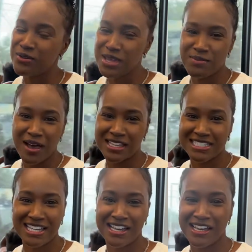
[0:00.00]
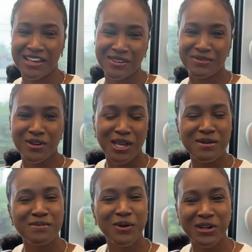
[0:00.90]
we boss up. Good
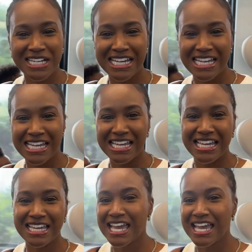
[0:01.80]
morning.